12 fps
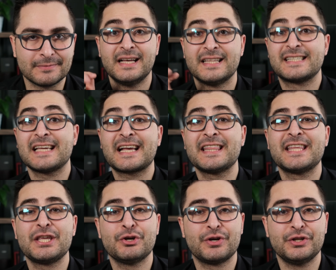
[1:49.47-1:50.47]
The second
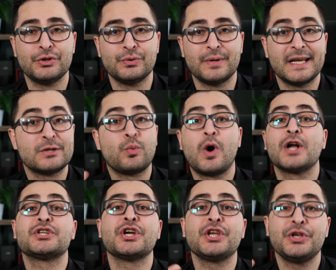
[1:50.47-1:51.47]
thing you can do is
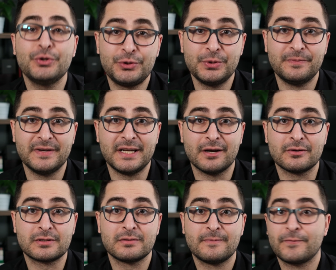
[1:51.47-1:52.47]
watch YouTube
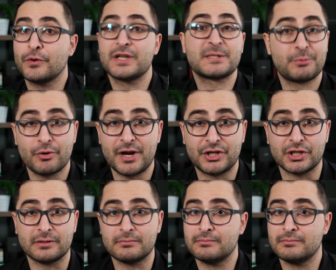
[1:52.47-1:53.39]
videos for inspiration.